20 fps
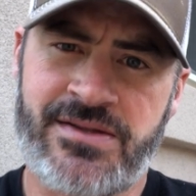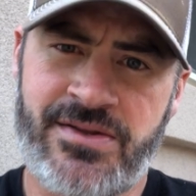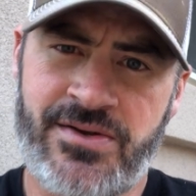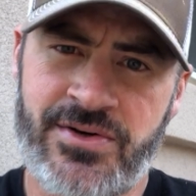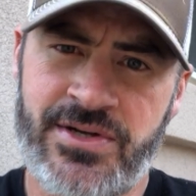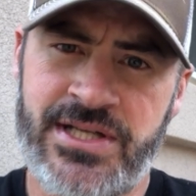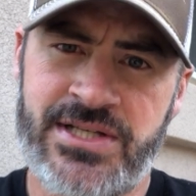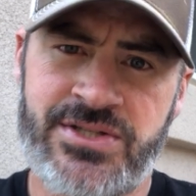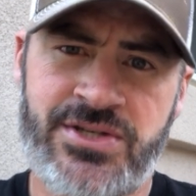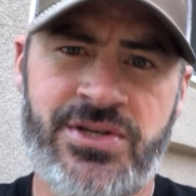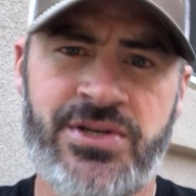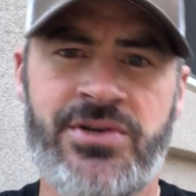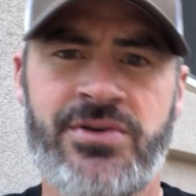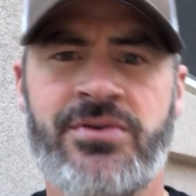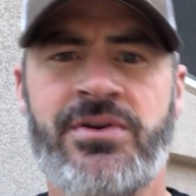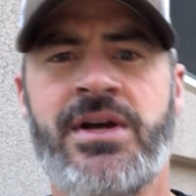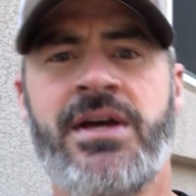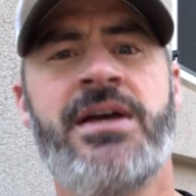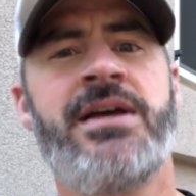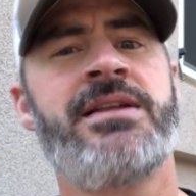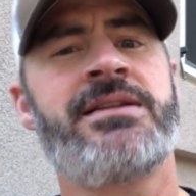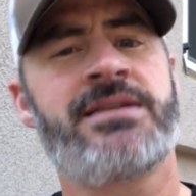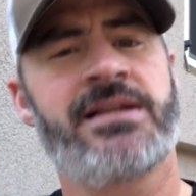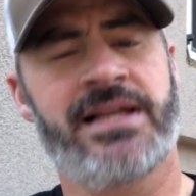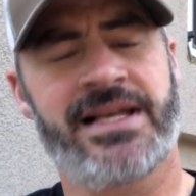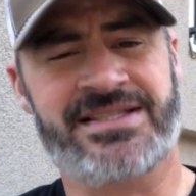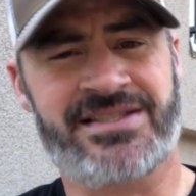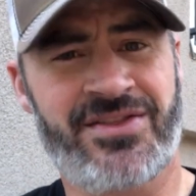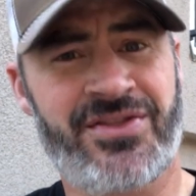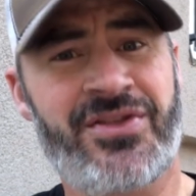32 to
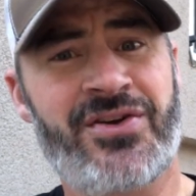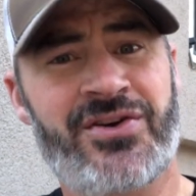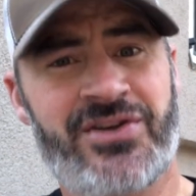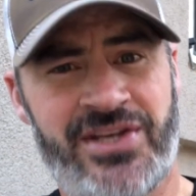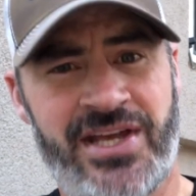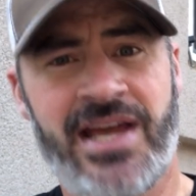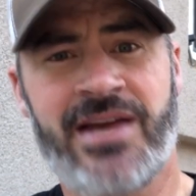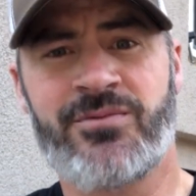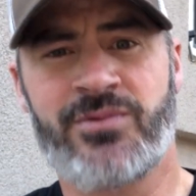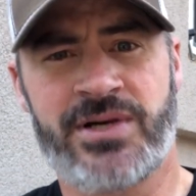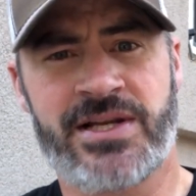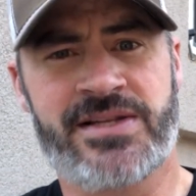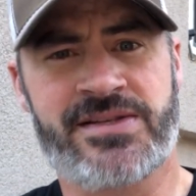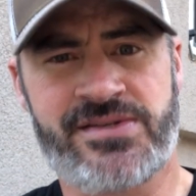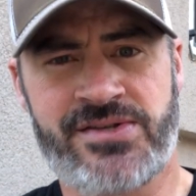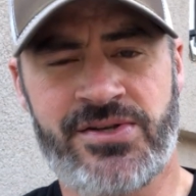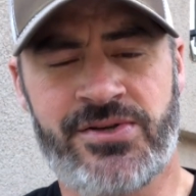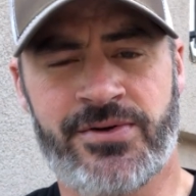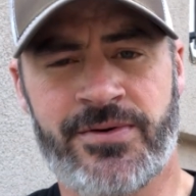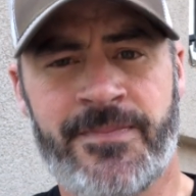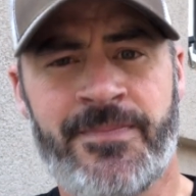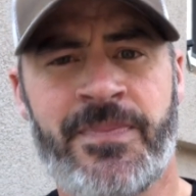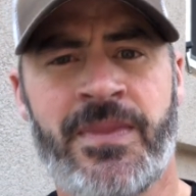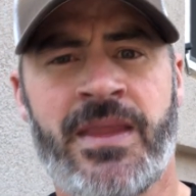Lesson 38 when it's due.